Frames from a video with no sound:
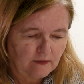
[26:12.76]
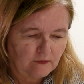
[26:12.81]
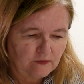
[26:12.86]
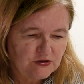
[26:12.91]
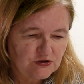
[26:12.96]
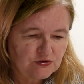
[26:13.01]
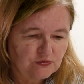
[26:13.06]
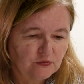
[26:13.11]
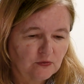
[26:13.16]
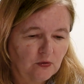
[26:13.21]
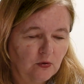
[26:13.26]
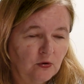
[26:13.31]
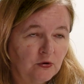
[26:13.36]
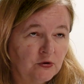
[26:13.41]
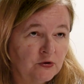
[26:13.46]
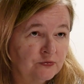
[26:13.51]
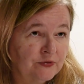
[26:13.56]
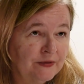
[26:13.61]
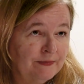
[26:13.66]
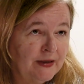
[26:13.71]
we should
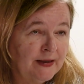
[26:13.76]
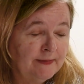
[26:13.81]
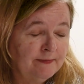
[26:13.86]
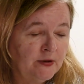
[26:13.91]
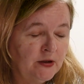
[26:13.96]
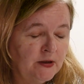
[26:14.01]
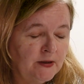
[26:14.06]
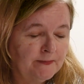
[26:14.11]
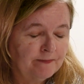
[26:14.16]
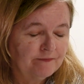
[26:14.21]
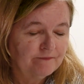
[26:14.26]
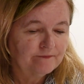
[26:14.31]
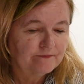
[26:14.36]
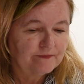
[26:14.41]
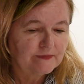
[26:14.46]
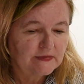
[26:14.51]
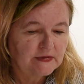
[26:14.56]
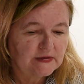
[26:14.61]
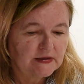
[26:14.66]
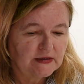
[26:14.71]
all remember
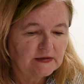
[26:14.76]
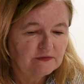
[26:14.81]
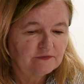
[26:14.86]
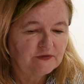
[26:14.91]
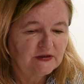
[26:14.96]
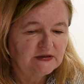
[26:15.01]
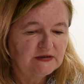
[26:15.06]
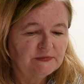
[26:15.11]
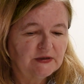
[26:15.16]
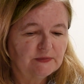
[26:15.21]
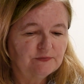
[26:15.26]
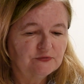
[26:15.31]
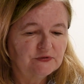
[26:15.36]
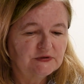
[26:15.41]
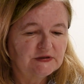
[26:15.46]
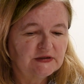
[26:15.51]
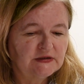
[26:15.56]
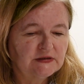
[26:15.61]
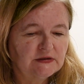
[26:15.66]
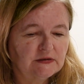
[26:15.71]
that Vladimir
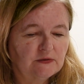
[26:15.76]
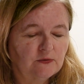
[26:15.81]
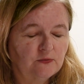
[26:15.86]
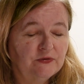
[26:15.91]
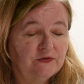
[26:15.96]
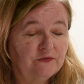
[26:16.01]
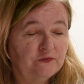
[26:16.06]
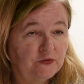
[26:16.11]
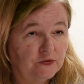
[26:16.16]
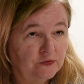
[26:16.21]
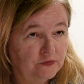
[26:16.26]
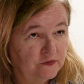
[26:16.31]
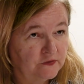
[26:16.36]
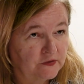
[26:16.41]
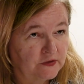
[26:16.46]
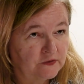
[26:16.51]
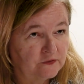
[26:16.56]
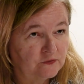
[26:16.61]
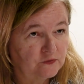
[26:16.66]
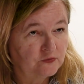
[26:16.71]
Putin
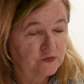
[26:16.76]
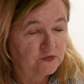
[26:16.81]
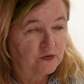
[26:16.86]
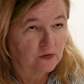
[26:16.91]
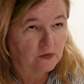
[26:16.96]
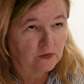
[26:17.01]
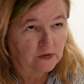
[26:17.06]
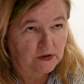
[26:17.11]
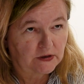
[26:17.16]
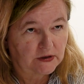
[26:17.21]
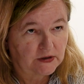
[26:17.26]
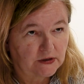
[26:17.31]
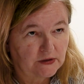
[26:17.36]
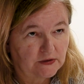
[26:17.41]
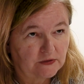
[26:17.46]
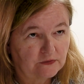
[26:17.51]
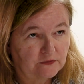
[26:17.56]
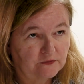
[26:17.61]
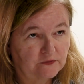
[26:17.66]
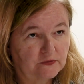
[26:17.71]
refuses to talk
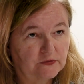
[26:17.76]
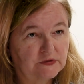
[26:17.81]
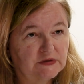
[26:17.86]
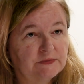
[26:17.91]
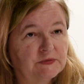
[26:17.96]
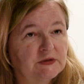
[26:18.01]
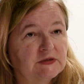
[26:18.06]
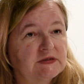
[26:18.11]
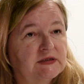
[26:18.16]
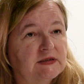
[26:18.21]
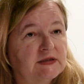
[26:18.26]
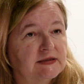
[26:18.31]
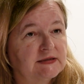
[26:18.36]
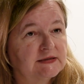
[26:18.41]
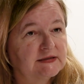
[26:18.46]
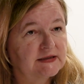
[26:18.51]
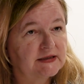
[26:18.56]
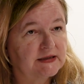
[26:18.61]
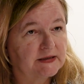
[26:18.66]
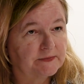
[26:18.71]
to Volodymyr
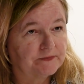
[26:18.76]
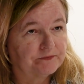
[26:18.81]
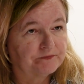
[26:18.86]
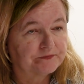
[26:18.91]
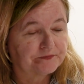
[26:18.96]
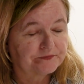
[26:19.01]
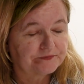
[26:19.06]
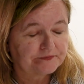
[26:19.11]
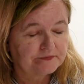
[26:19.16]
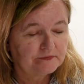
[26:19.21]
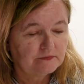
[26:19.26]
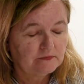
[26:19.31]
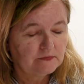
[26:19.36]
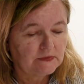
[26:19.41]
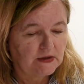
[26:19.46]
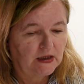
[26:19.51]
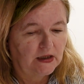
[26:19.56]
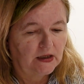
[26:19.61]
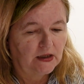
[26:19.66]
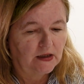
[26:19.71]
Zelensky.
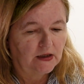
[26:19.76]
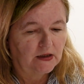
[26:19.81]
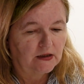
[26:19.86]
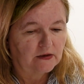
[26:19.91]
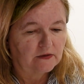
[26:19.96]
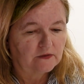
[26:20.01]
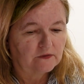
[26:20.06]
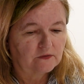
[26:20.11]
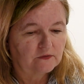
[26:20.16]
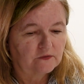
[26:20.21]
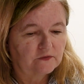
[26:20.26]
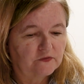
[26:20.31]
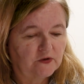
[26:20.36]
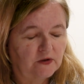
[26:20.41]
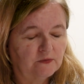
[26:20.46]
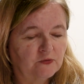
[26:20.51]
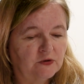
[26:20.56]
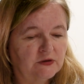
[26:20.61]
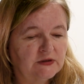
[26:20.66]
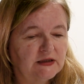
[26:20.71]
So
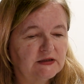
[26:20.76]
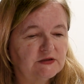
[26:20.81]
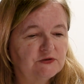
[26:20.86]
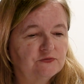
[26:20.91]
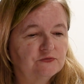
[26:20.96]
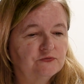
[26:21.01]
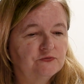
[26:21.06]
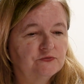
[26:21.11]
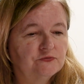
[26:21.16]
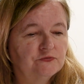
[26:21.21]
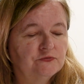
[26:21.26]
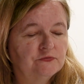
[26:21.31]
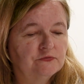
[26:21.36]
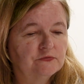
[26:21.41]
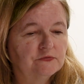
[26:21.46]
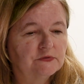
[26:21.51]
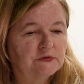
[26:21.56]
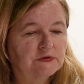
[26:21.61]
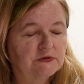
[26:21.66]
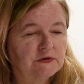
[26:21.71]
someone has to
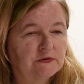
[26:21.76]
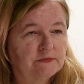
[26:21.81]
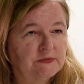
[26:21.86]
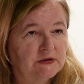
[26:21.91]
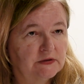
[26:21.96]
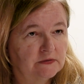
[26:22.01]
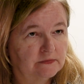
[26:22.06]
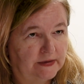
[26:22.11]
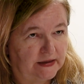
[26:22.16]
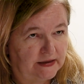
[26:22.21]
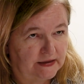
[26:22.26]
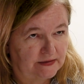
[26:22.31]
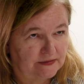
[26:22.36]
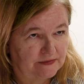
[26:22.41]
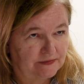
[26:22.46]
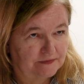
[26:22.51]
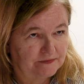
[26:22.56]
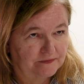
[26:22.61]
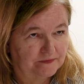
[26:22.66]
do the middleman.